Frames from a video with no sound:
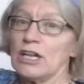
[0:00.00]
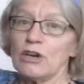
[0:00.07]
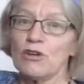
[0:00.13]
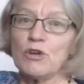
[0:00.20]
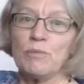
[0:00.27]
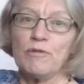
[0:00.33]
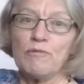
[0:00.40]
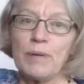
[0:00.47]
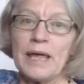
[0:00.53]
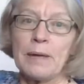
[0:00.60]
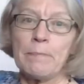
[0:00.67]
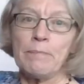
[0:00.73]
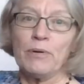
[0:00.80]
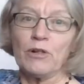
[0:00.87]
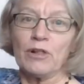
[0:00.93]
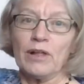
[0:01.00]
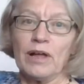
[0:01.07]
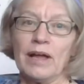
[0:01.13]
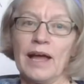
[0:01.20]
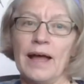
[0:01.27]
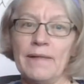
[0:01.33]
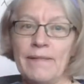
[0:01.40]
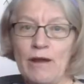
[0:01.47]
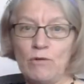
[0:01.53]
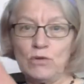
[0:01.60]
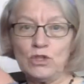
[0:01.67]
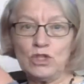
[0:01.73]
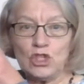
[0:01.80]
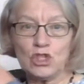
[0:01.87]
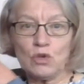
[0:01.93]
group of people, and they're all
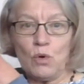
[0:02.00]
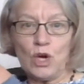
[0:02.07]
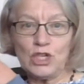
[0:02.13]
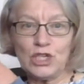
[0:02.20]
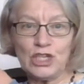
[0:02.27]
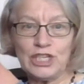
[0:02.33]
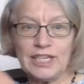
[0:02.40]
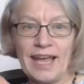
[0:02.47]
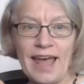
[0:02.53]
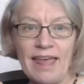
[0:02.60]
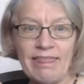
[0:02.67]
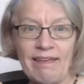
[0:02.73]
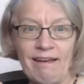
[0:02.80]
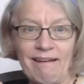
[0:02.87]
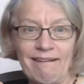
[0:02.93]
squashed together.